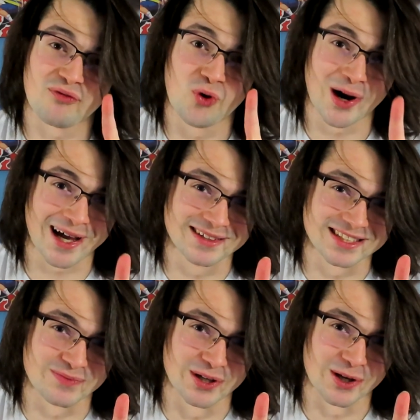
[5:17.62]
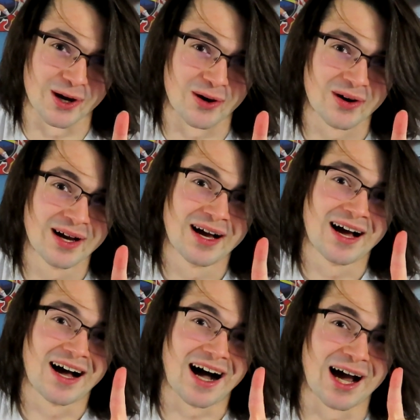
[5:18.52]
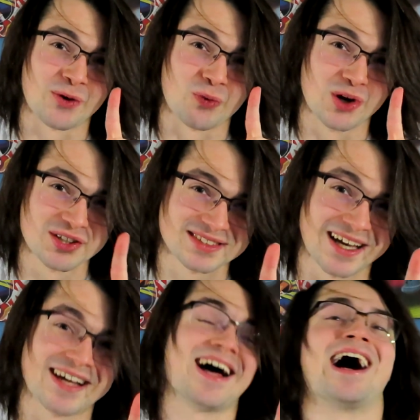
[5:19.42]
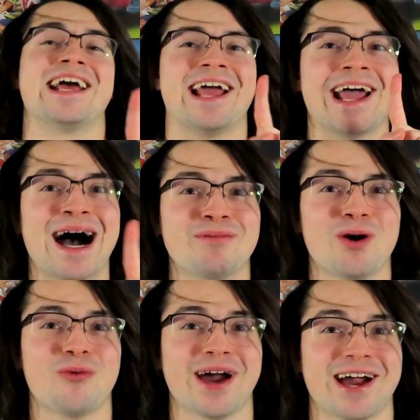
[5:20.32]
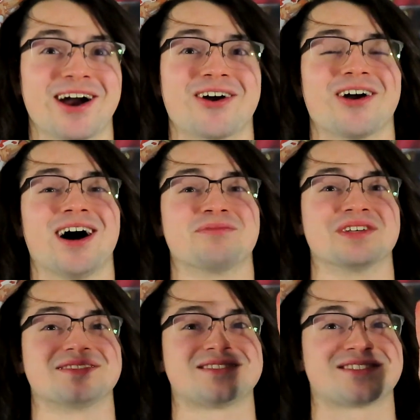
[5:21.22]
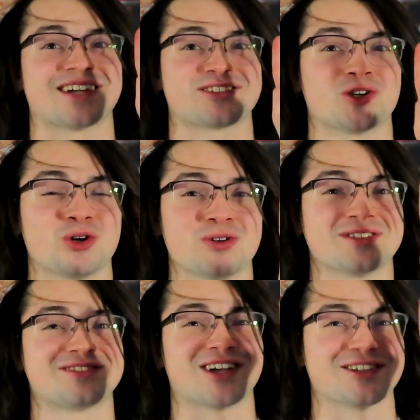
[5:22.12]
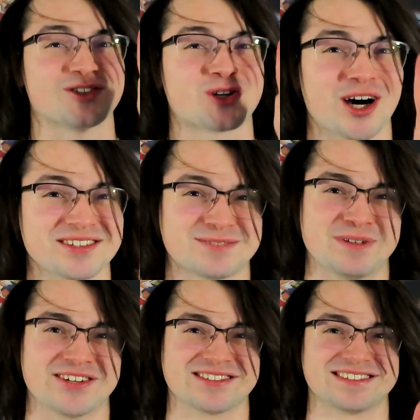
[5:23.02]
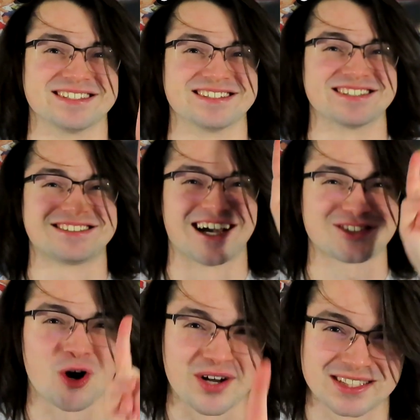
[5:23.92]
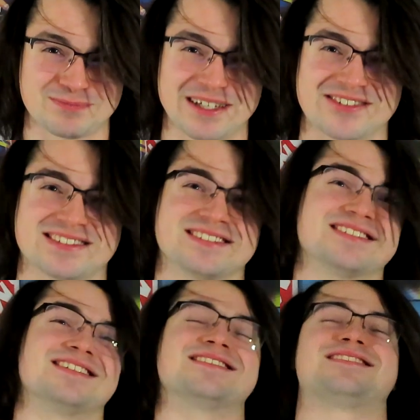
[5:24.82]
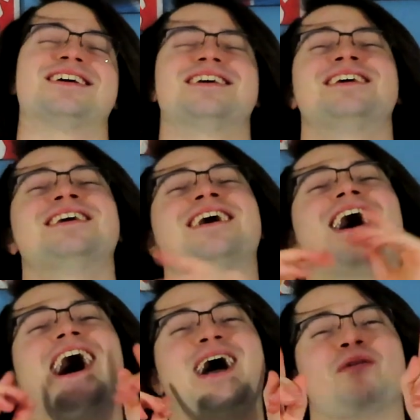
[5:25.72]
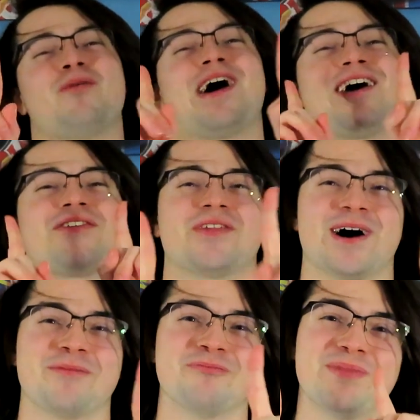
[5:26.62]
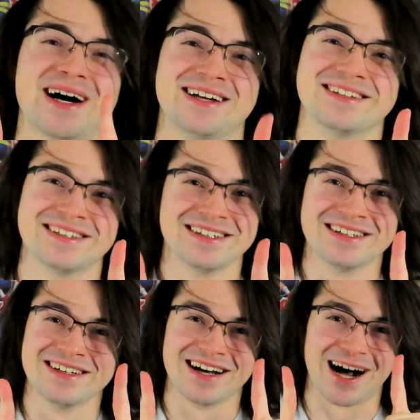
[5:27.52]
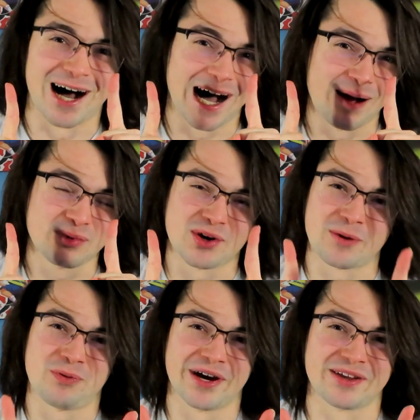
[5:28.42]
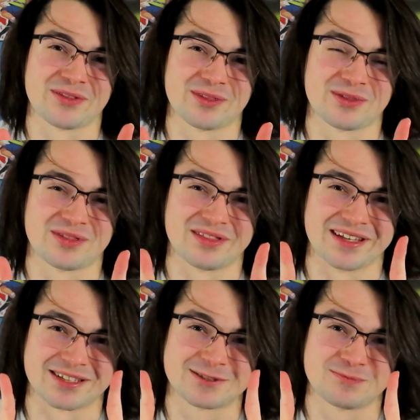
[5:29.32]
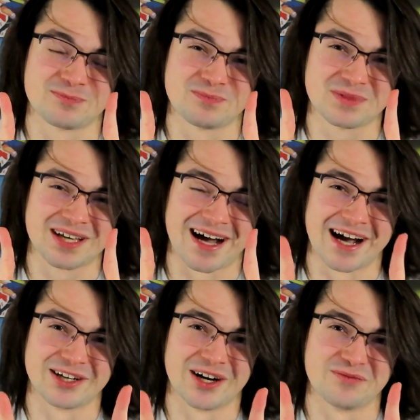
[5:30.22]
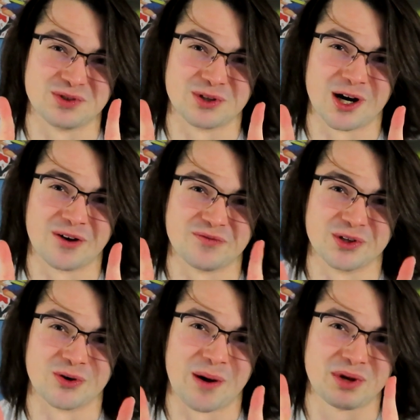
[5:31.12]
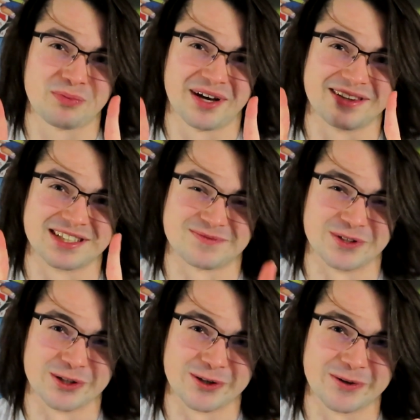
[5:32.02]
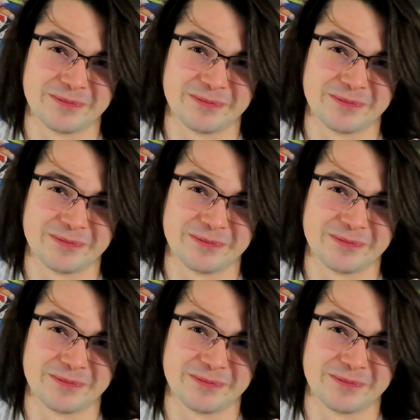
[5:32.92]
before I end this video, I will state I am aware of the Satoko conspiracies. I'm aware of them, but I'm gonna play this kind of, view. I'm gonna play this view.